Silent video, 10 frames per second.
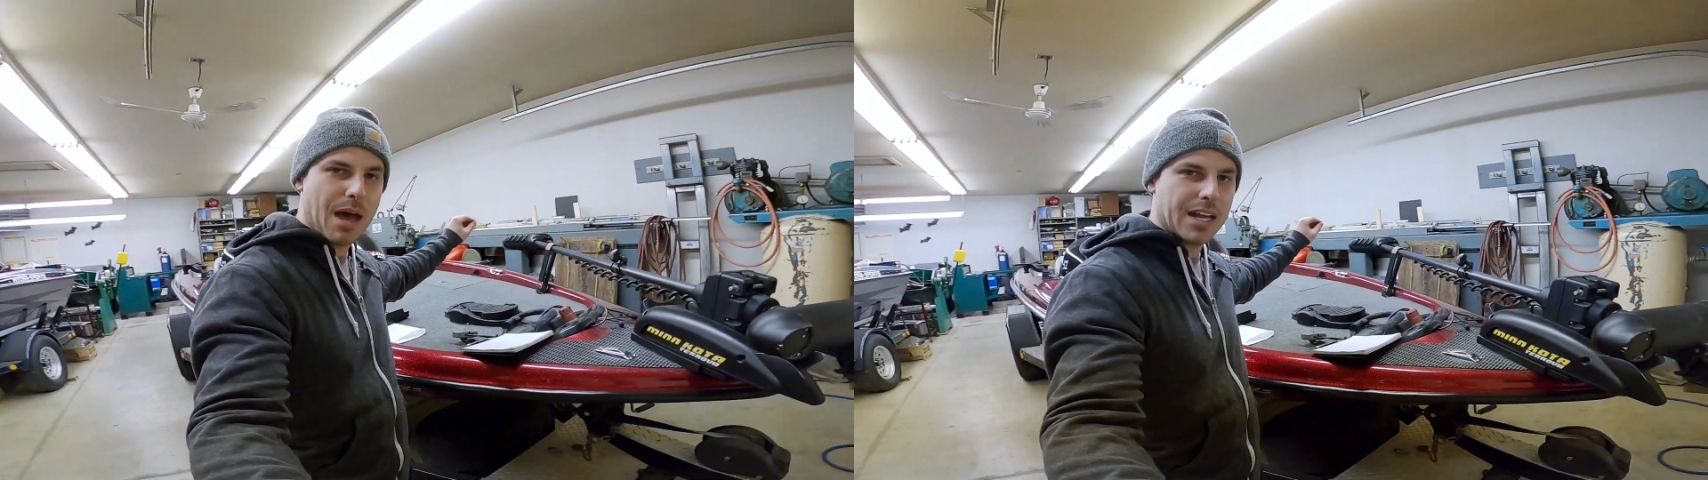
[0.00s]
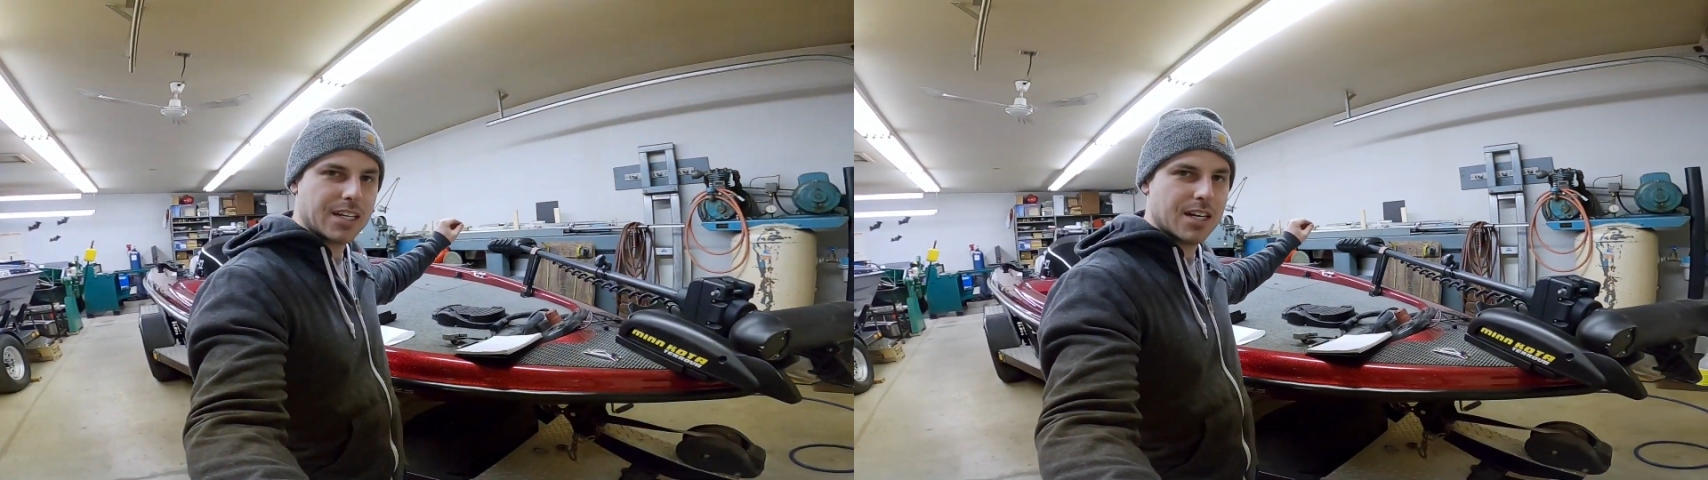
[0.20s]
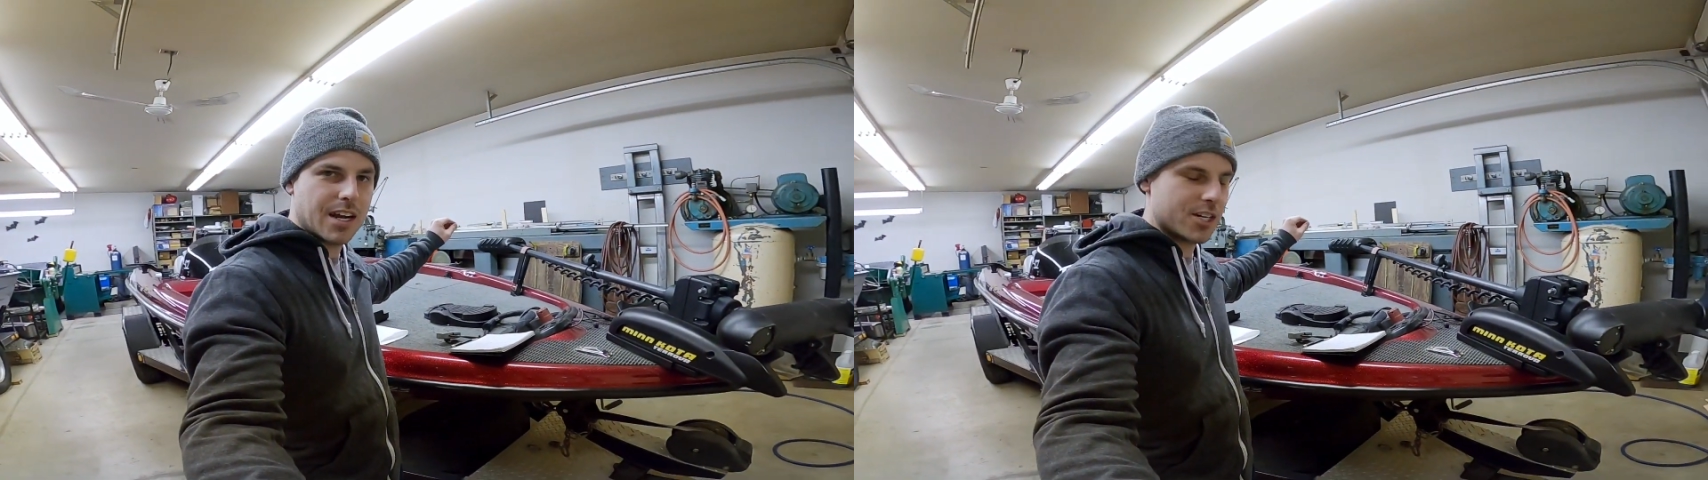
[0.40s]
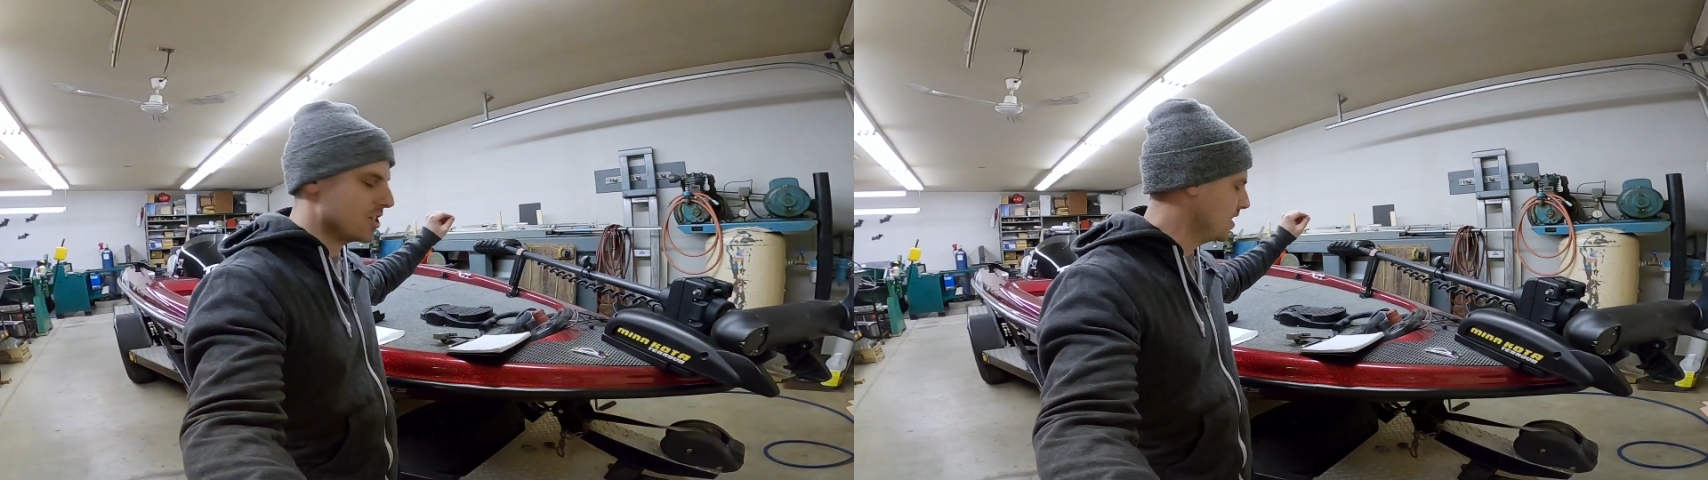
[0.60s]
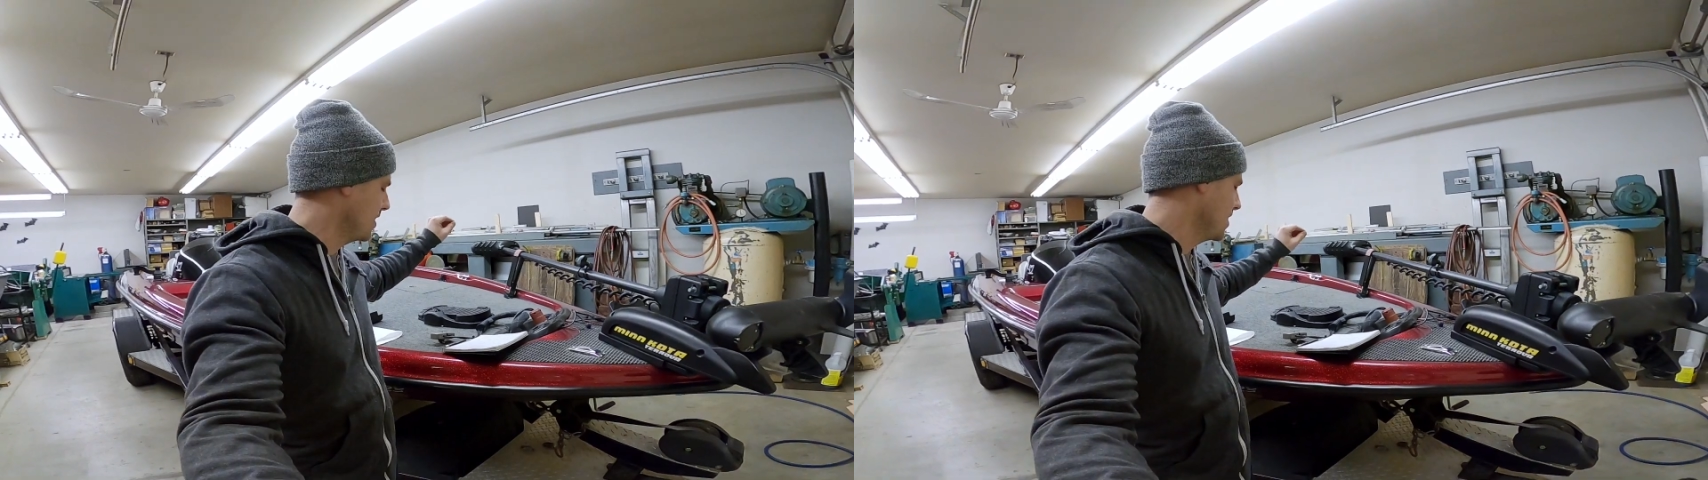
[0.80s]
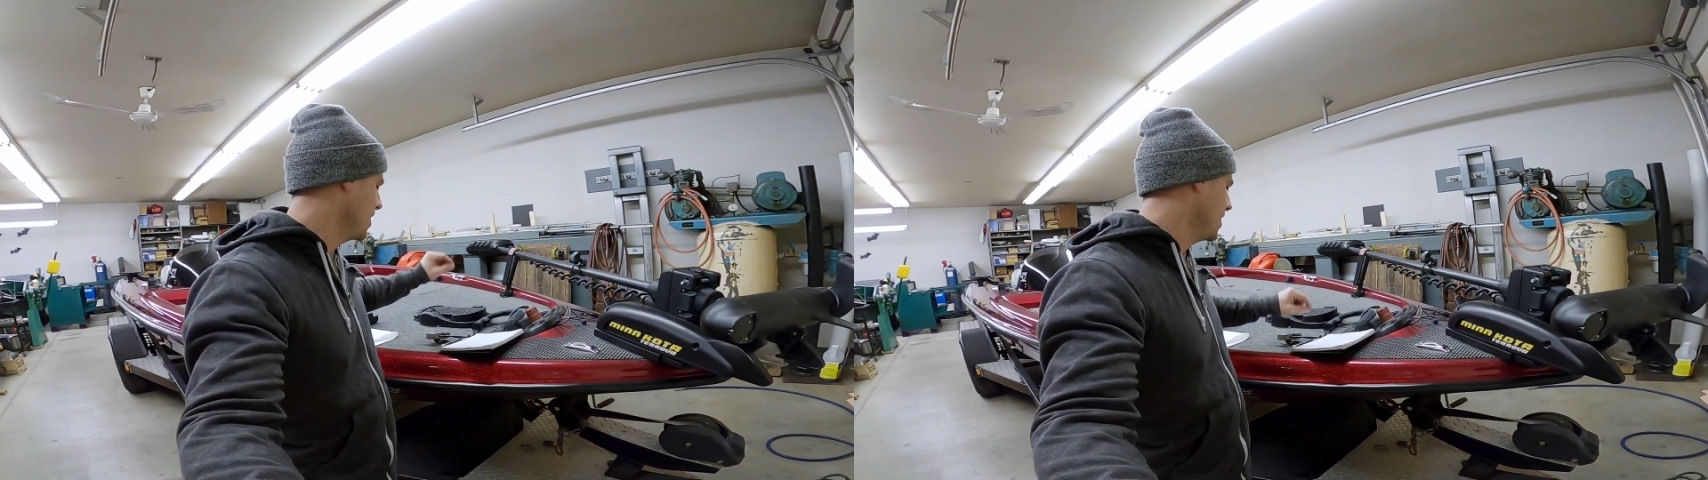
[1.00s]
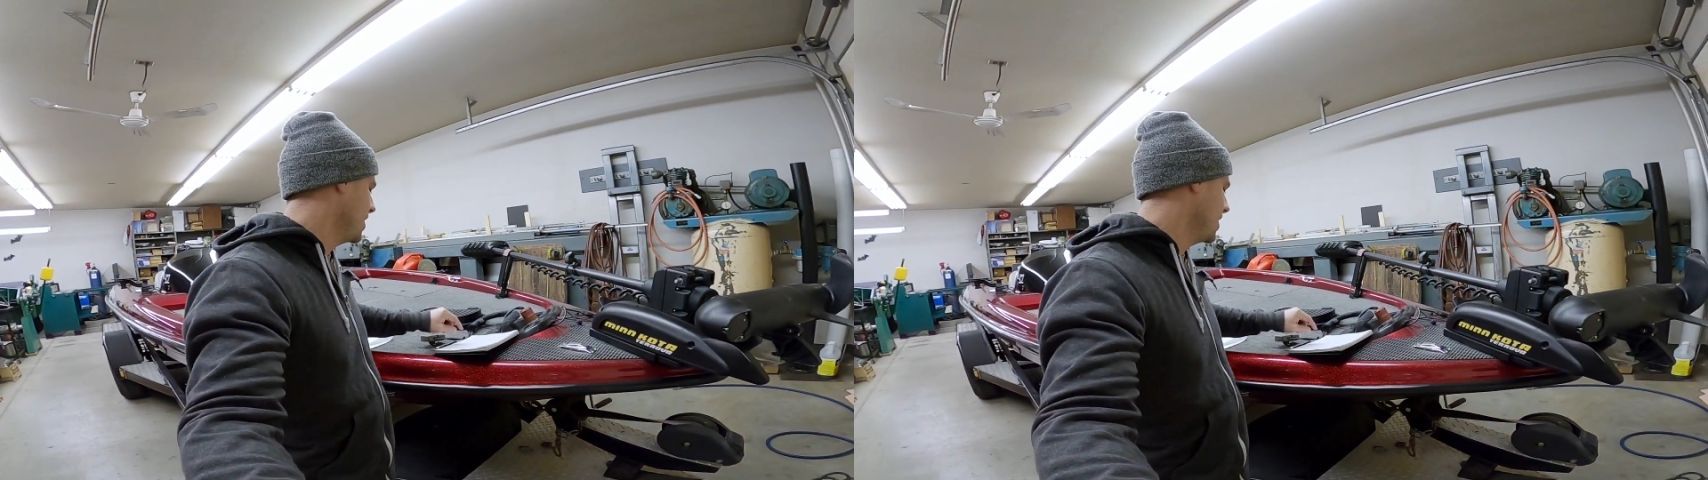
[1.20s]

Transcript: bad connection.